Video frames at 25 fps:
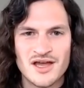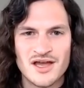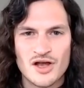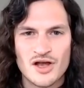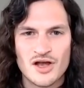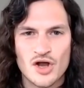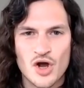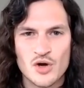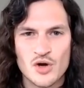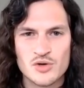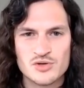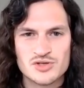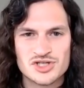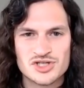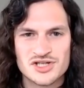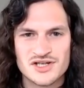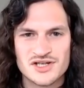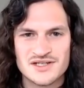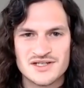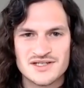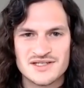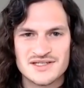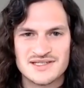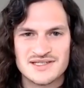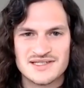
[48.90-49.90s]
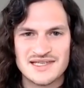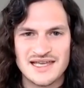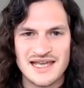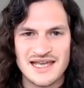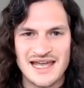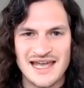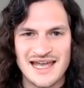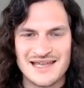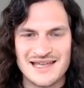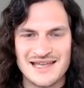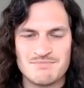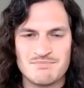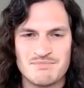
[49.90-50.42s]
coaches,
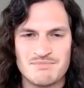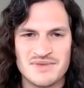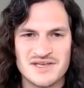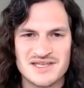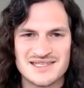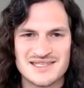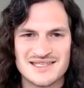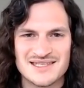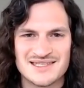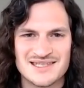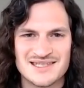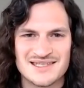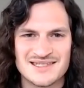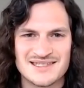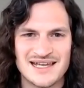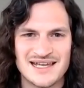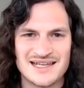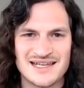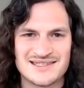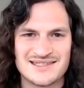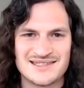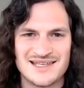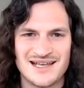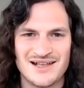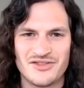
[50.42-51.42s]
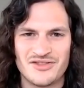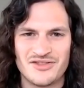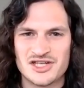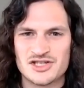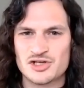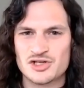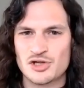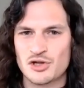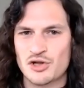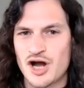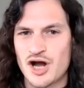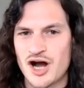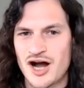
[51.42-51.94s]
and businesses that sell
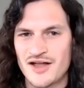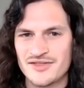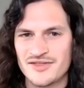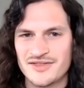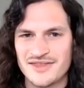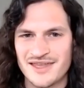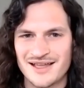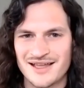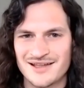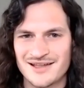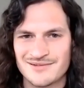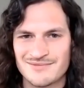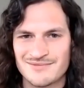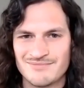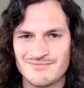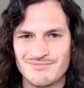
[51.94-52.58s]
digital content,